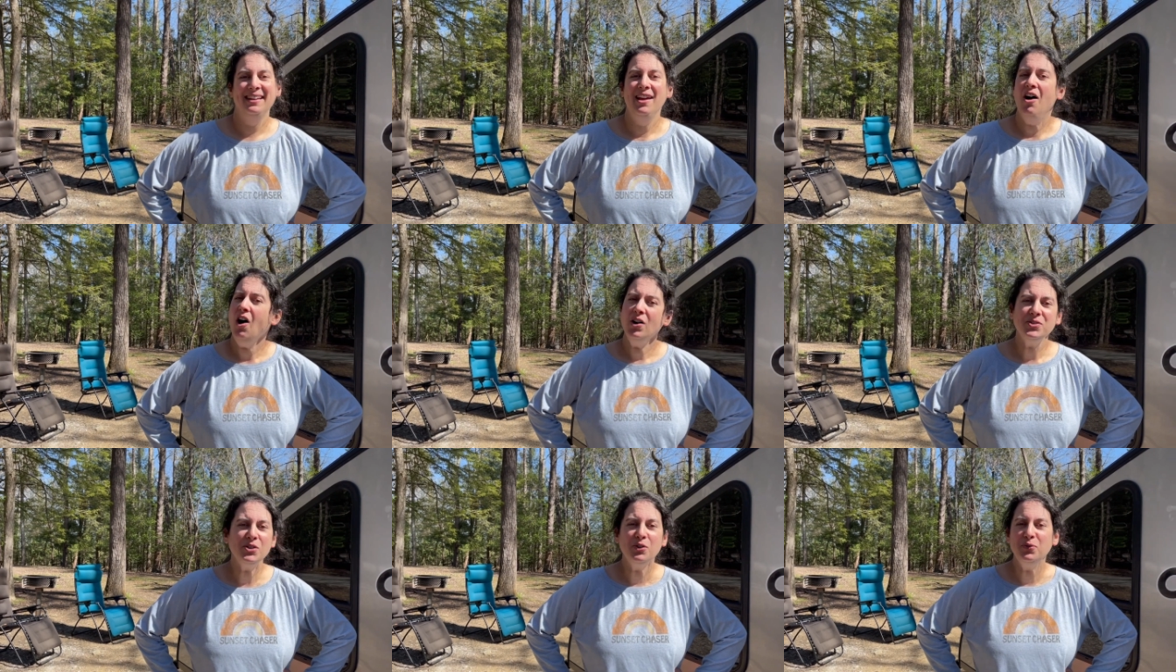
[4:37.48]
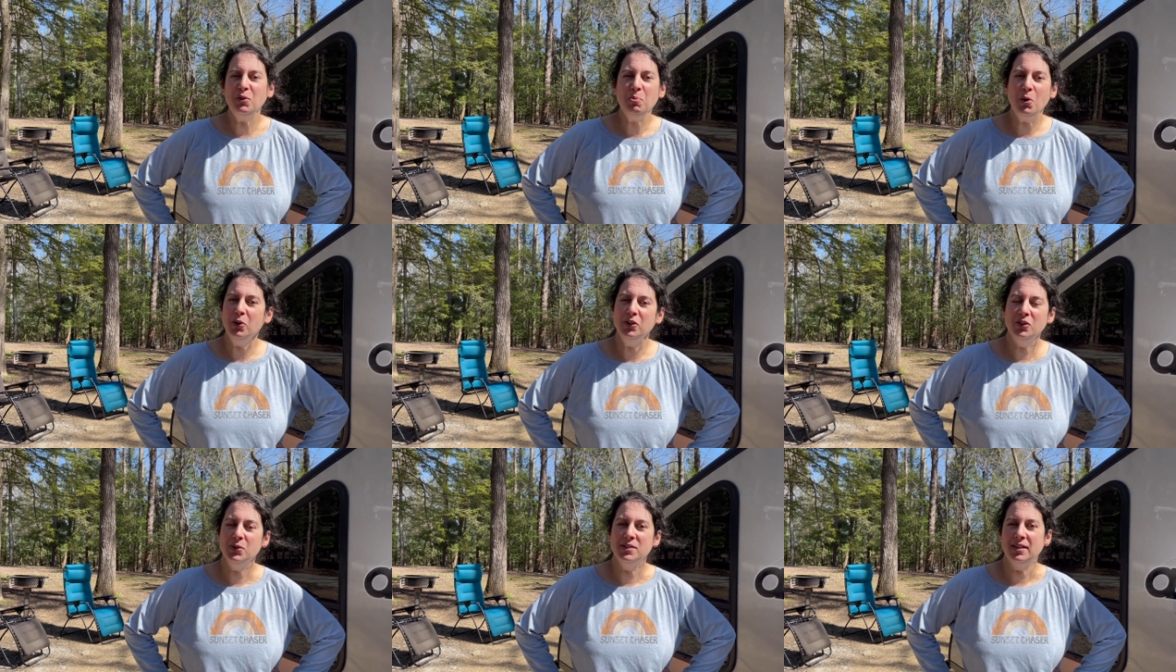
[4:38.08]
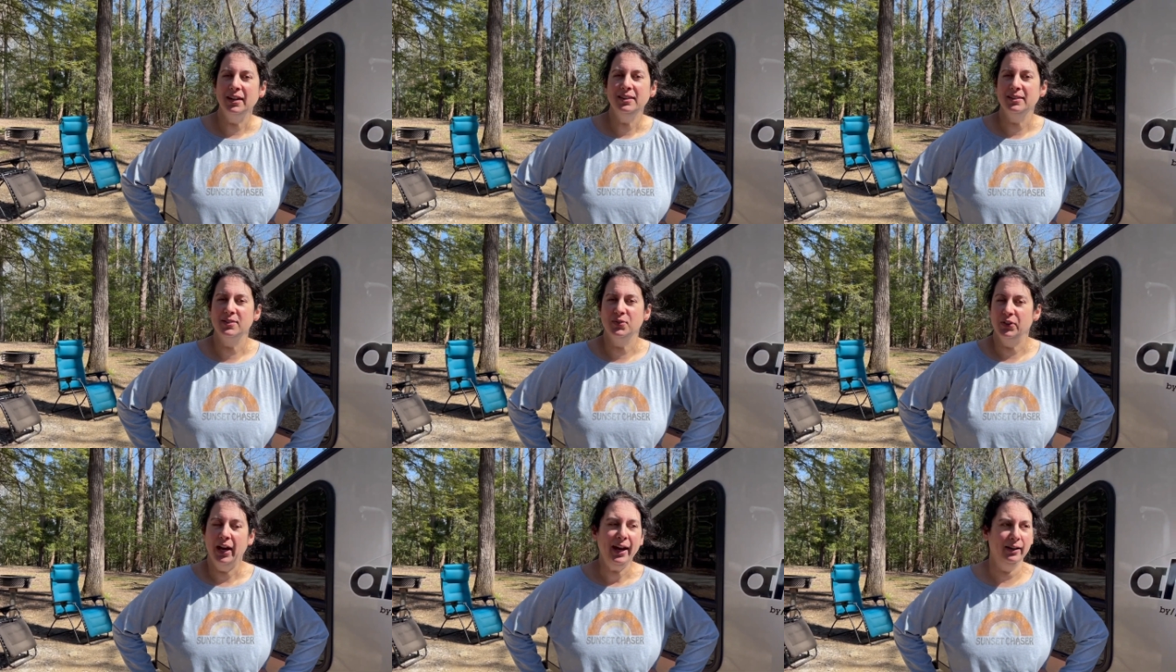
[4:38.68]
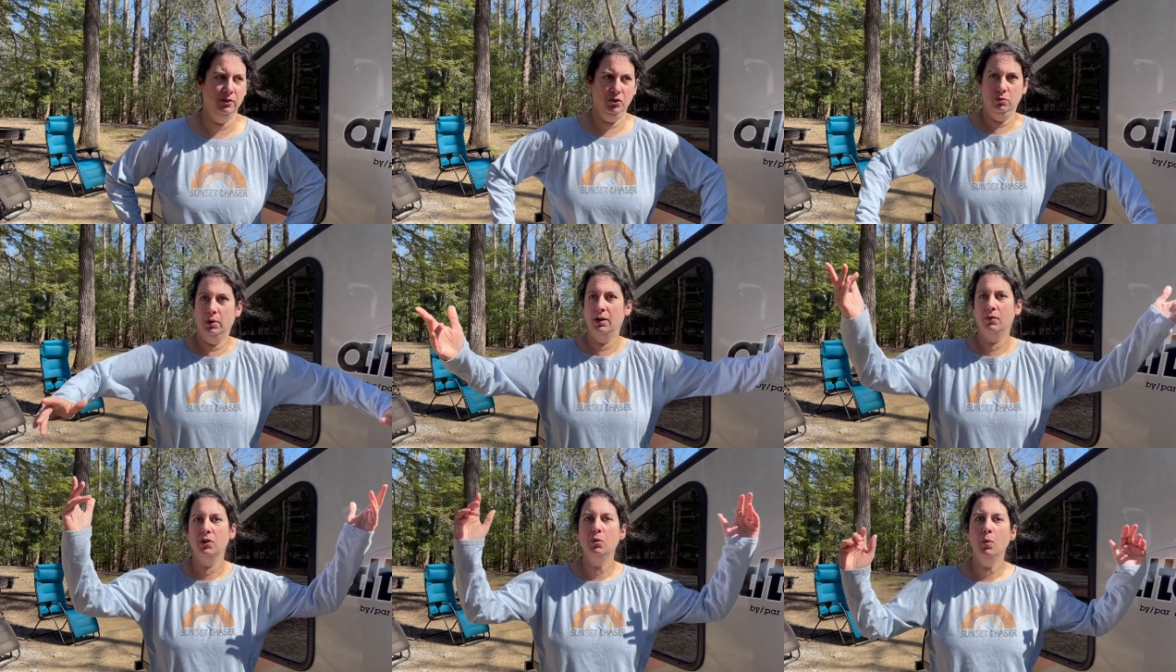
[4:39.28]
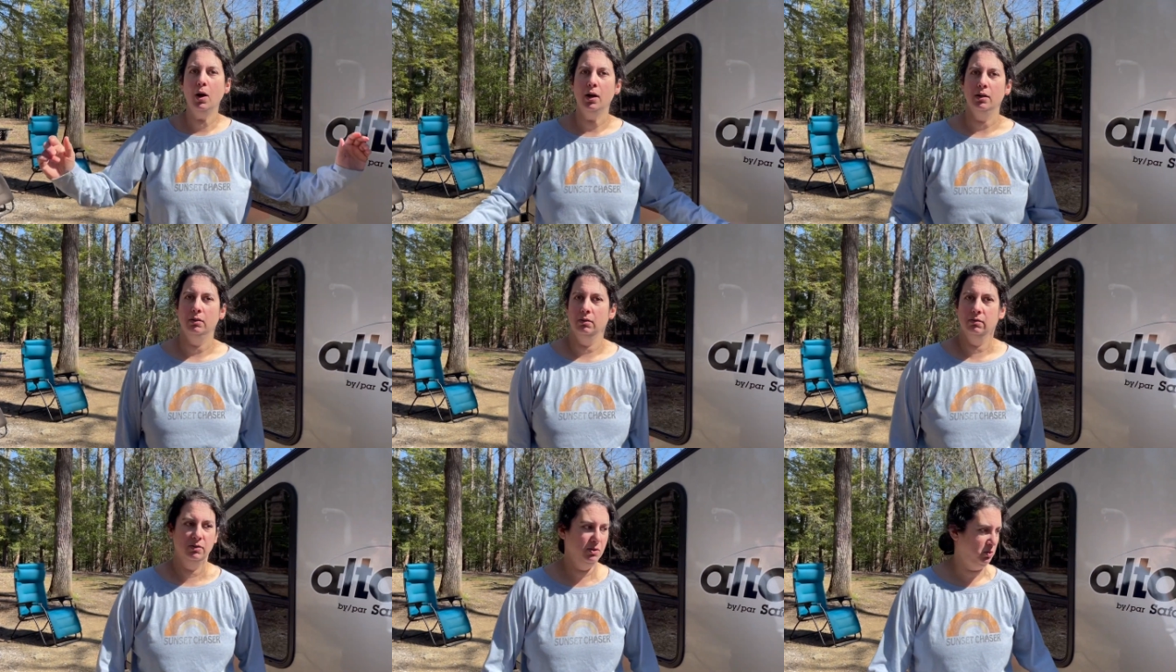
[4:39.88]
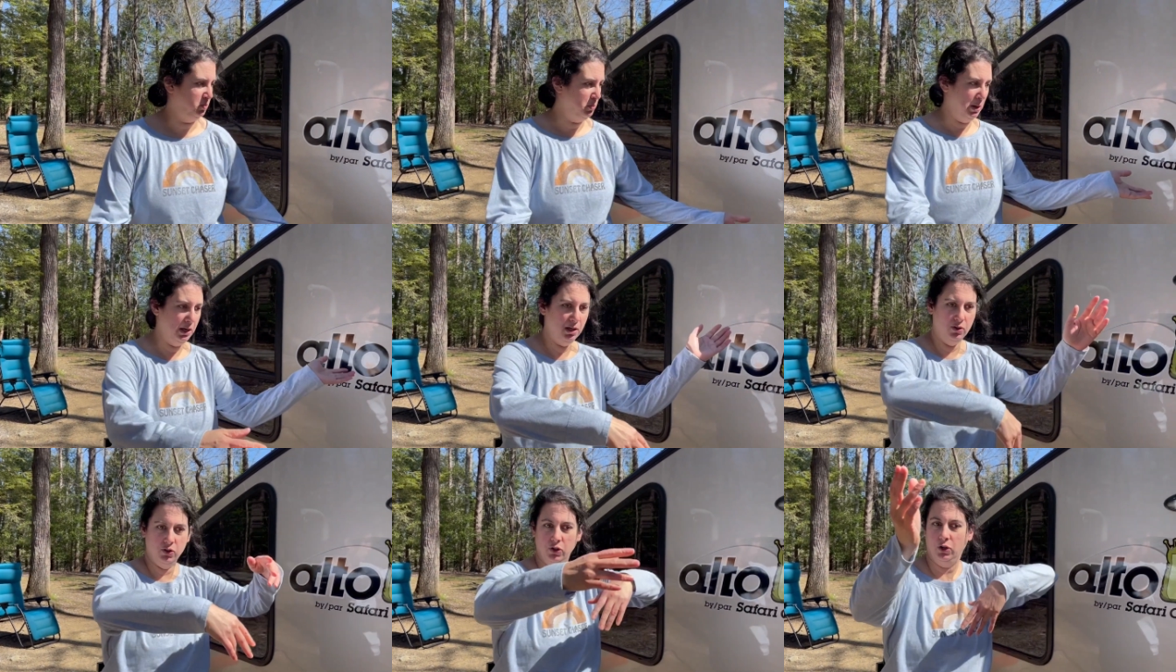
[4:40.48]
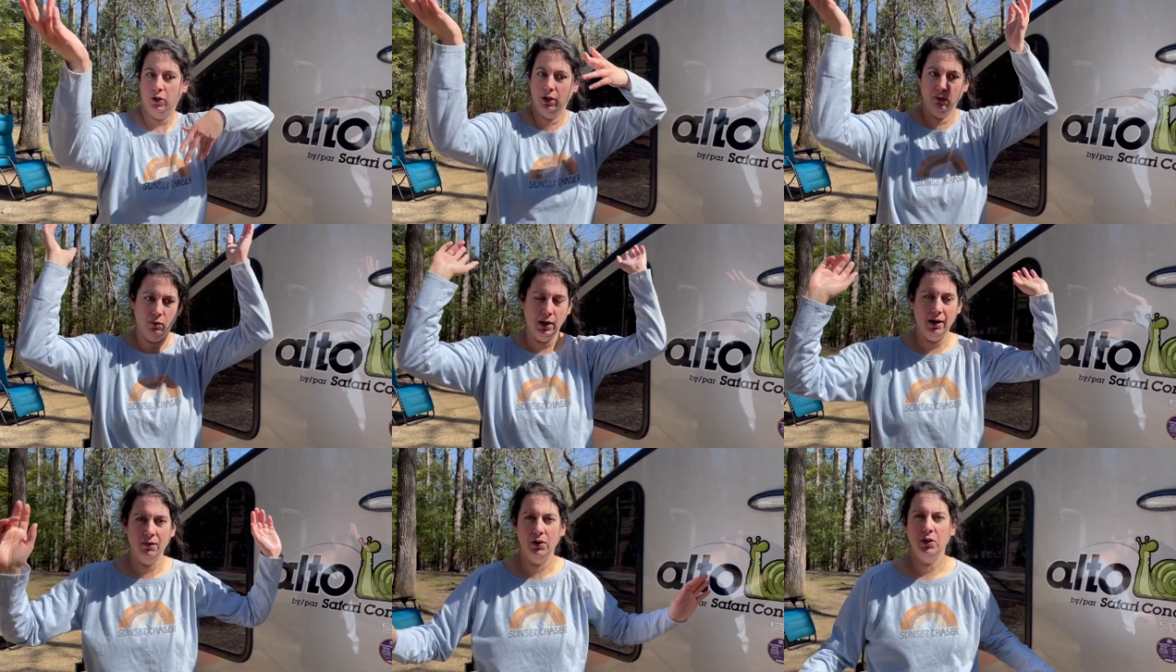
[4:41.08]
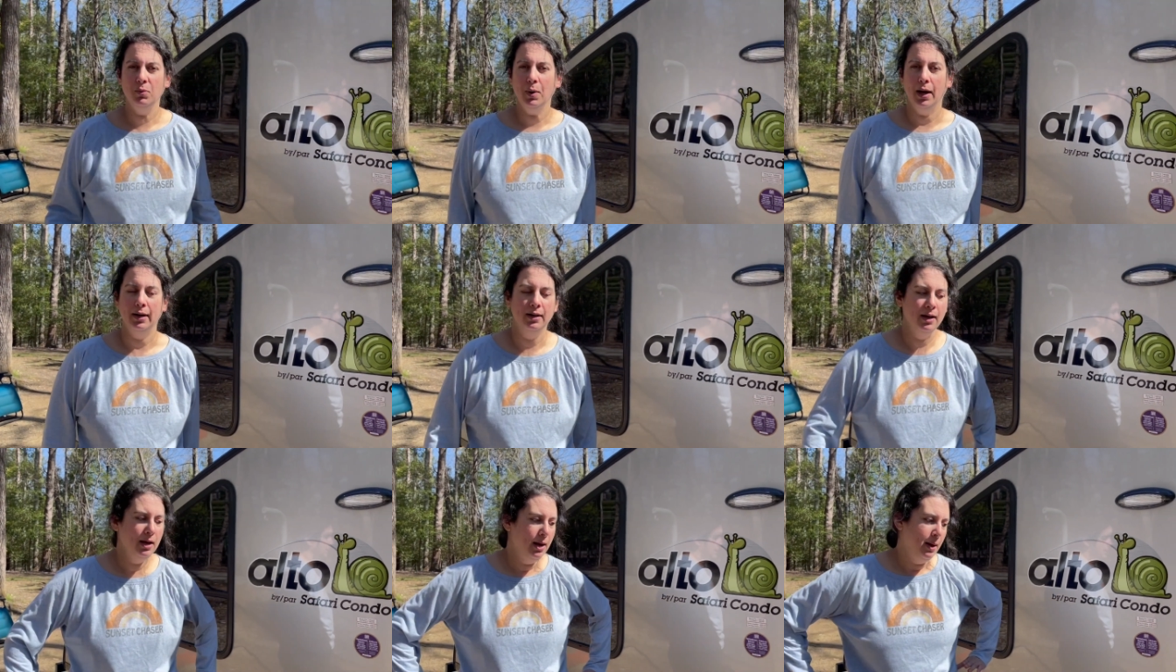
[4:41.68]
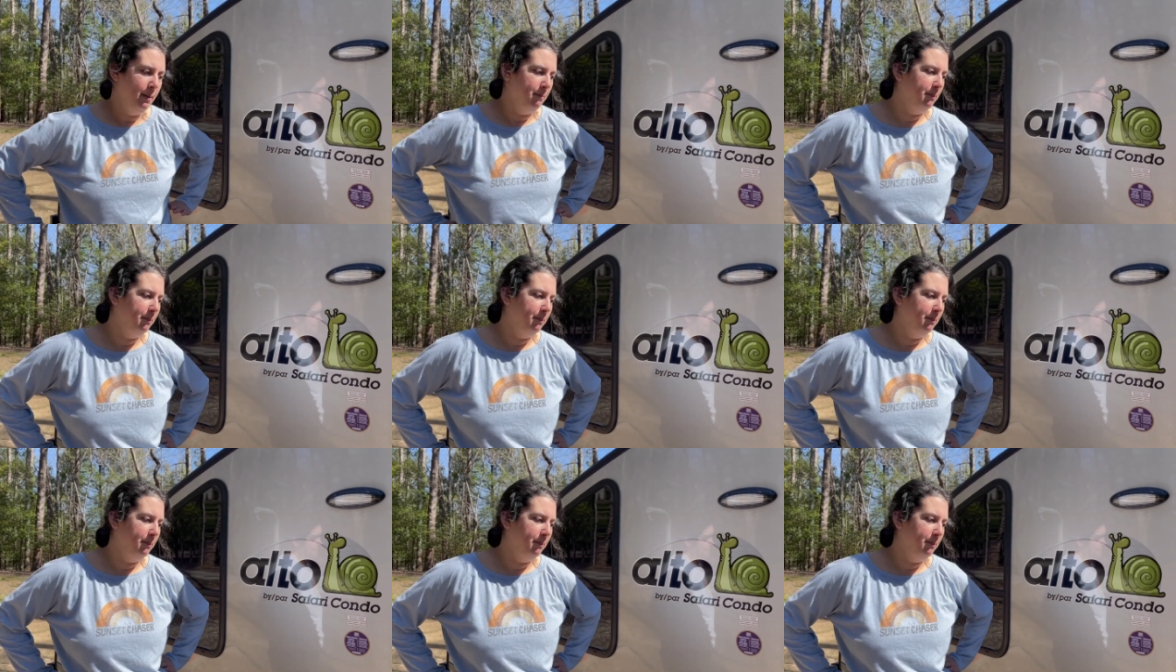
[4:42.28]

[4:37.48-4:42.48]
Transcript: Also, if you pull into a site that's flat, do whatever you want. Spin it, turn it, whatever you want. Yeah.